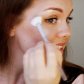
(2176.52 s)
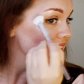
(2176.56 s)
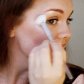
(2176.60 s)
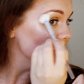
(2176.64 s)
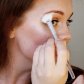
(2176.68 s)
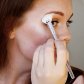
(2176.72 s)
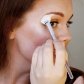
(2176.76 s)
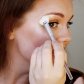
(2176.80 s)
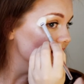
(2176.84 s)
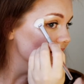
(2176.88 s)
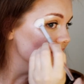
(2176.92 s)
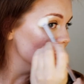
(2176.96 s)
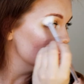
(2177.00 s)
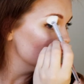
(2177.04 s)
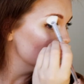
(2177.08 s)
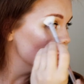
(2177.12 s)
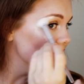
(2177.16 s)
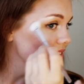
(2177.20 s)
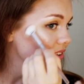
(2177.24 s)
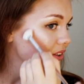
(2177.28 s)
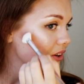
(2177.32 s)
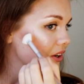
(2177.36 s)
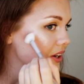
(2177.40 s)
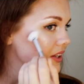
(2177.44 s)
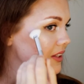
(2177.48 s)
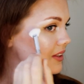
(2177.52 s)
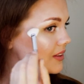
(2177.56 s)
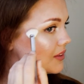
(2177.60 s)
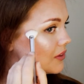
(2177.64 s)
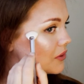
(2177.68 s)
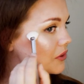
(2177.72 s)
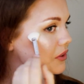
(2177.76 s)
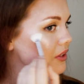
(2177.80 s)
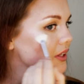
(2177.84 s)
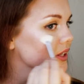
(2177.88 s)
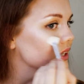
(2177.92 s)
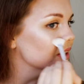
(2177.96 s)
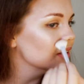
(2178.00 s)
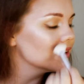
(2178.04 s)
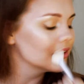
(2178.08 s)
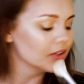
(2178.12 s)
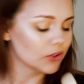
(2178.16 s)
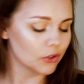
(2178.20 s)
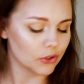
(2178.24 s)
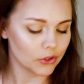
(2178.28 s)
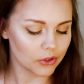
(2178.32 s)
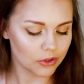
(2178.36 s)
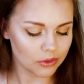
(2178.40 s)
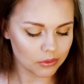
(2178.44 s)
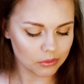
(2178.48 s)
is not looking
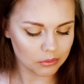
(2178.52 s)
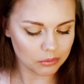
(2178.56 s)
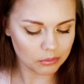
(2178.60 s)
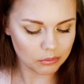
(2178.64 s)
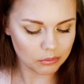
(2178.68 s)
good.